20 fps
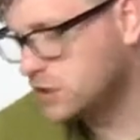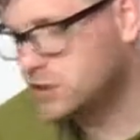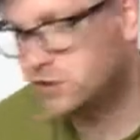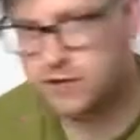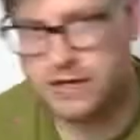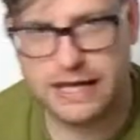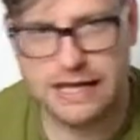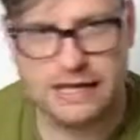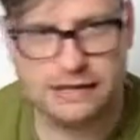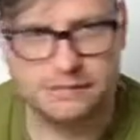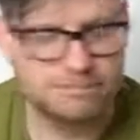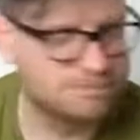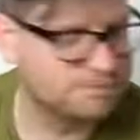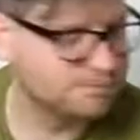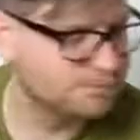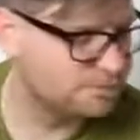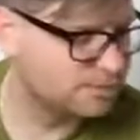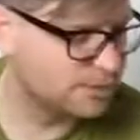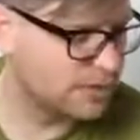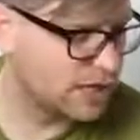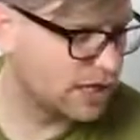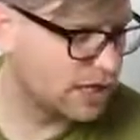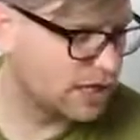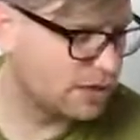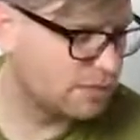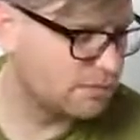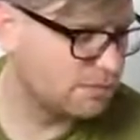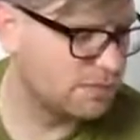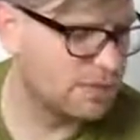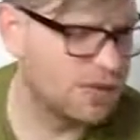Killer.
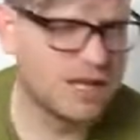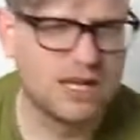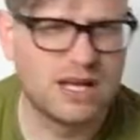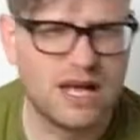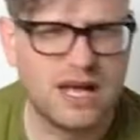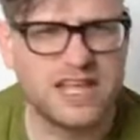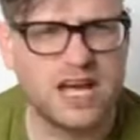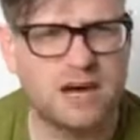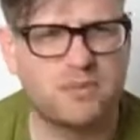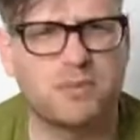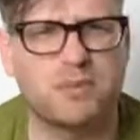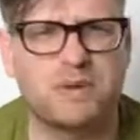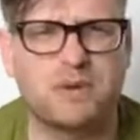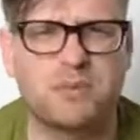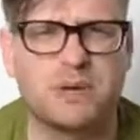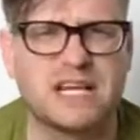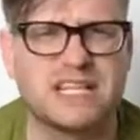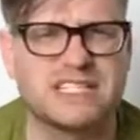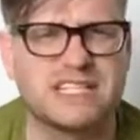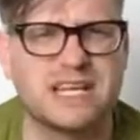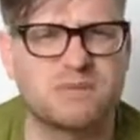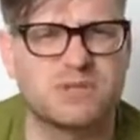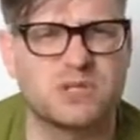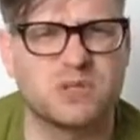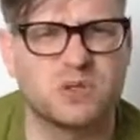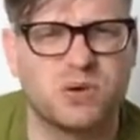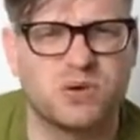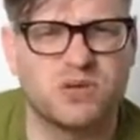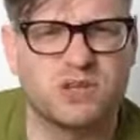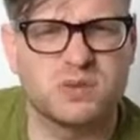I think I probably will accept
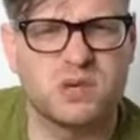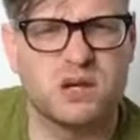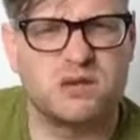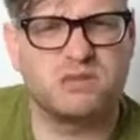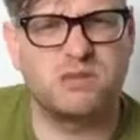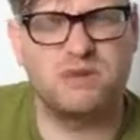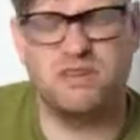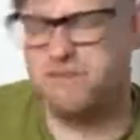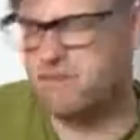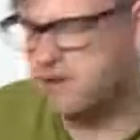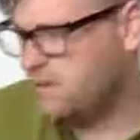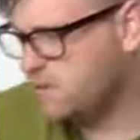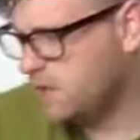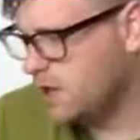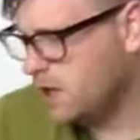Saw as well, to be fair.